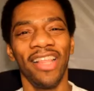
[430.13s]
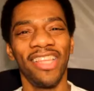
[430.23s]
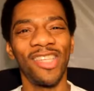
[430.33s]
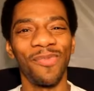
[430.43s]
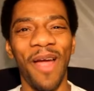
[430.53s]

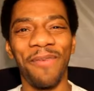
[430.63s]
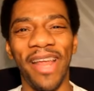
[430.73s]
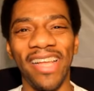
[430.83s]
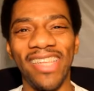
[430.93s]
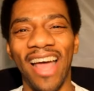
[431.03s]
This is Robert
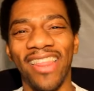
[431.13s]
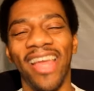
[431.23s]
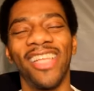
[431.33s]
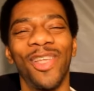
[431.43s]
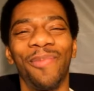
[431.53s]
Anton.
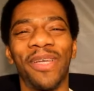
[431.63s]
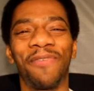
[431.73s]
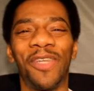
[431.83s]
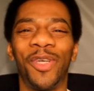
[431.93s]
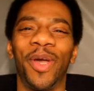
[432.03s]
Thanks so much
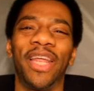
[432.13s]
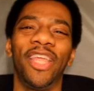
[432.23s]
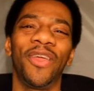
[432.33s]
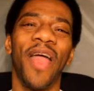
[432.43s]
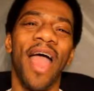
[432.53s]
for joining
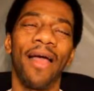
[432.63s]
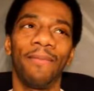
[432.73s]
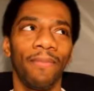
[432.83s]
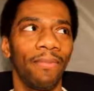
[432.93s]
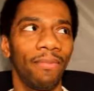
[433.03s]
you.
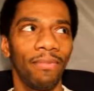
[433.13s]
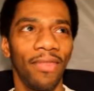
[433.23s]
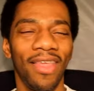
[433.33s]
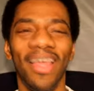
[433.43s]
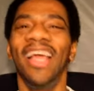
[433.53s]

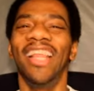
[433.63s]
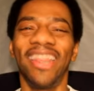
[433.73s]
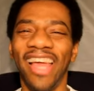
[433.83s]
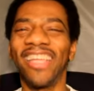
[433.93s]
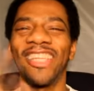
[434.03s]

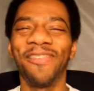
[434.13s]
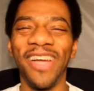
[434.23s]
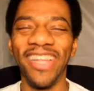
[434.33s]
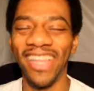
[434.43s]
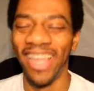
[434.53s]
Thanks so
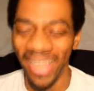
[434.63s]
much.